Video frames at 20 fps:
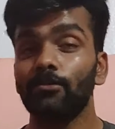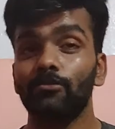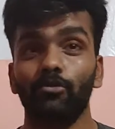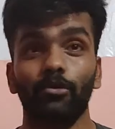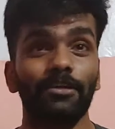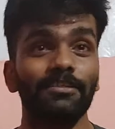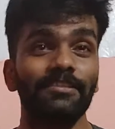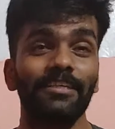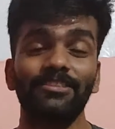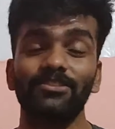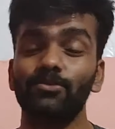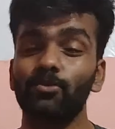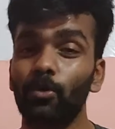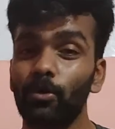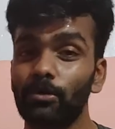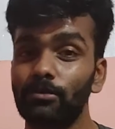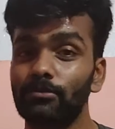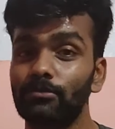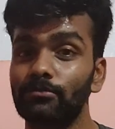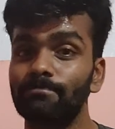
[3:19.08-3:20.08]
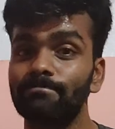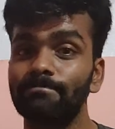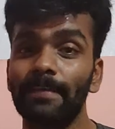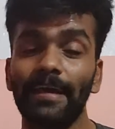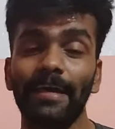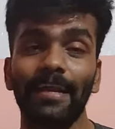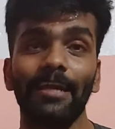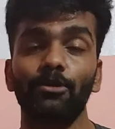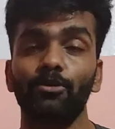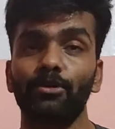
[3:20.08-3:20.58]
so you can just go
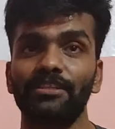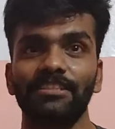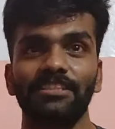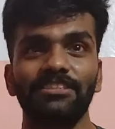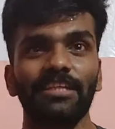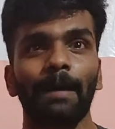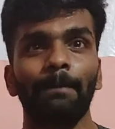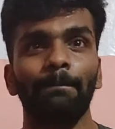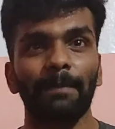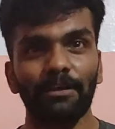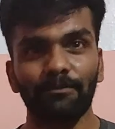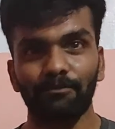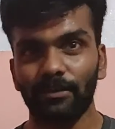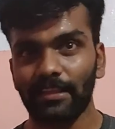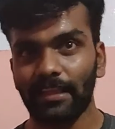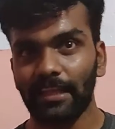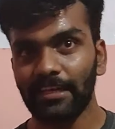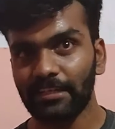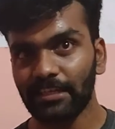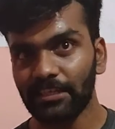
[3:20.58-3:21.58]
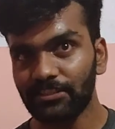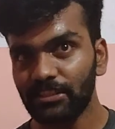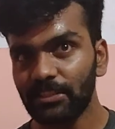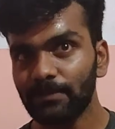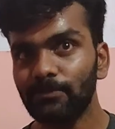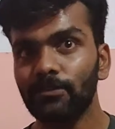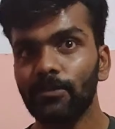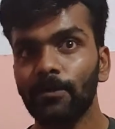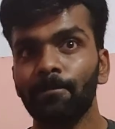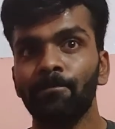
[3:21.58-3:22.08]
there and you can just apply for the
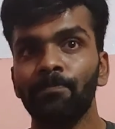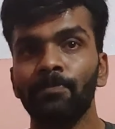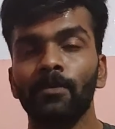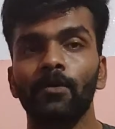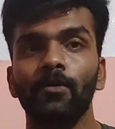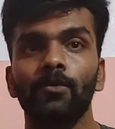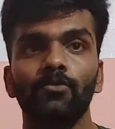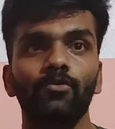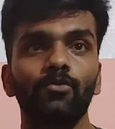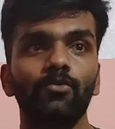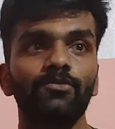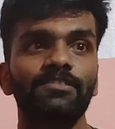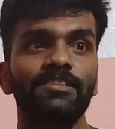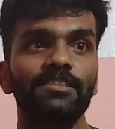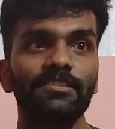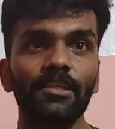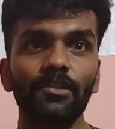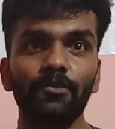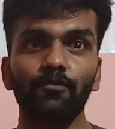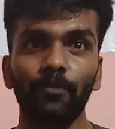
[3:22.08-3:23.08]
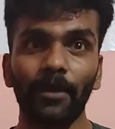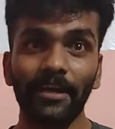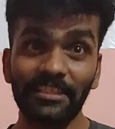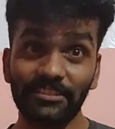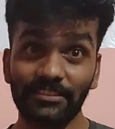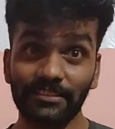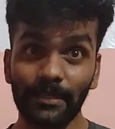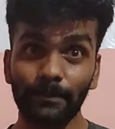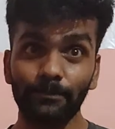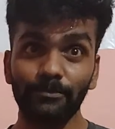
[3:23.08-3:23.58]
internships. So these are the
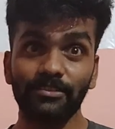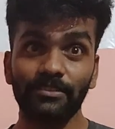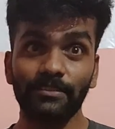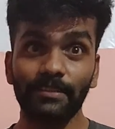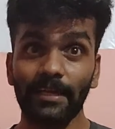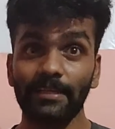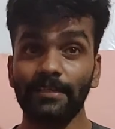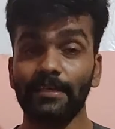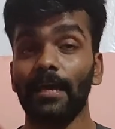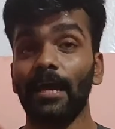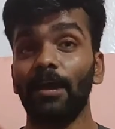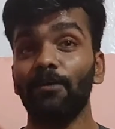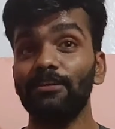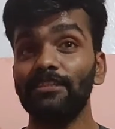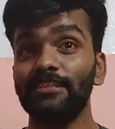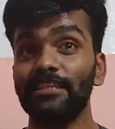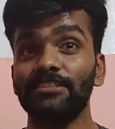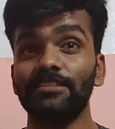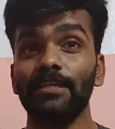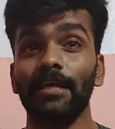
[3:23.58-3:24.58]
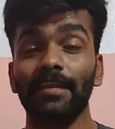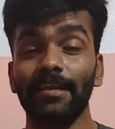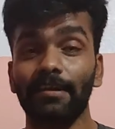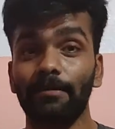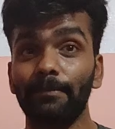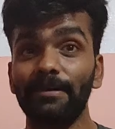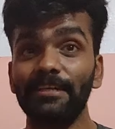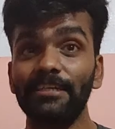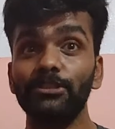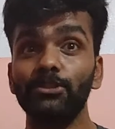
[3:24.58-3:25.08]
5 steps that I will just
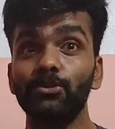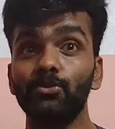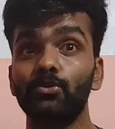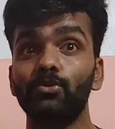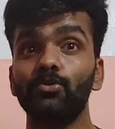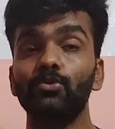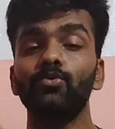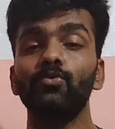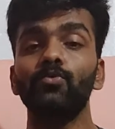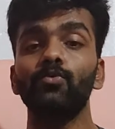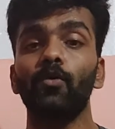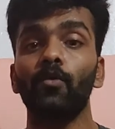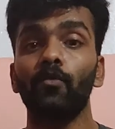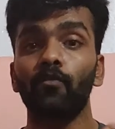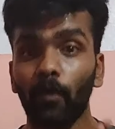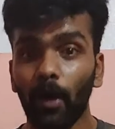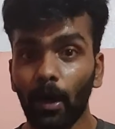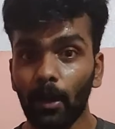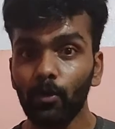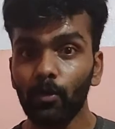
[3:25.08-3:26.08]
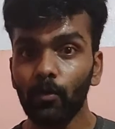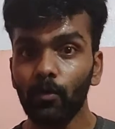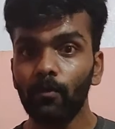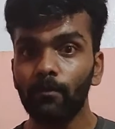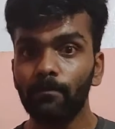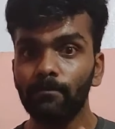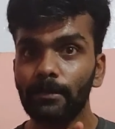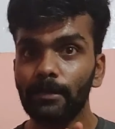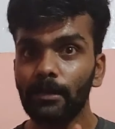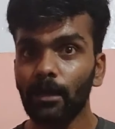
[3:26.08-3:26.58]
recommend you to
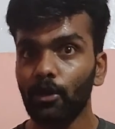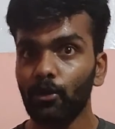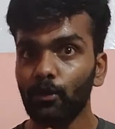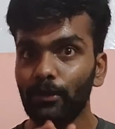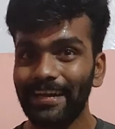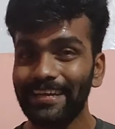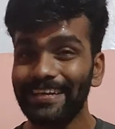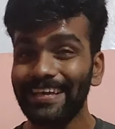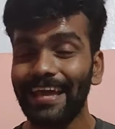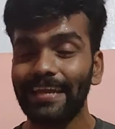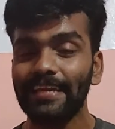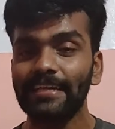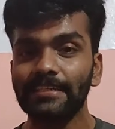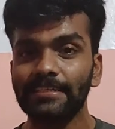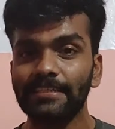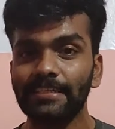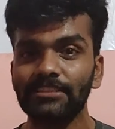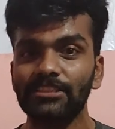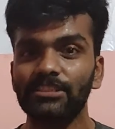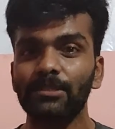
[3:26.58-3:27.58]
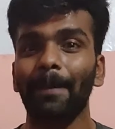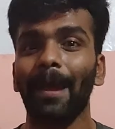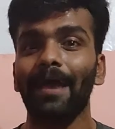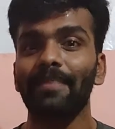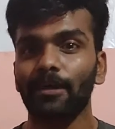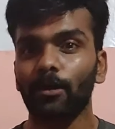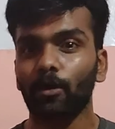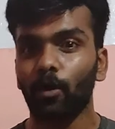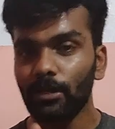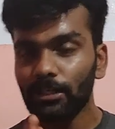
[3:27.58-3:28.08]
follow in order to get an internship
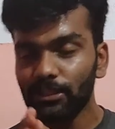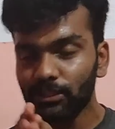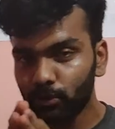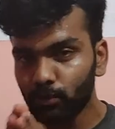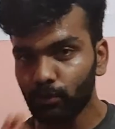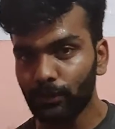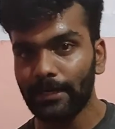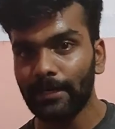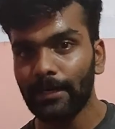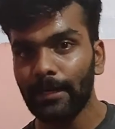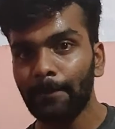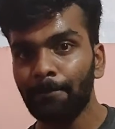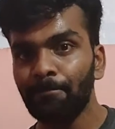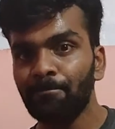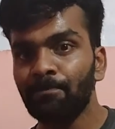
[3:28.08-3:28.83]
as a college student.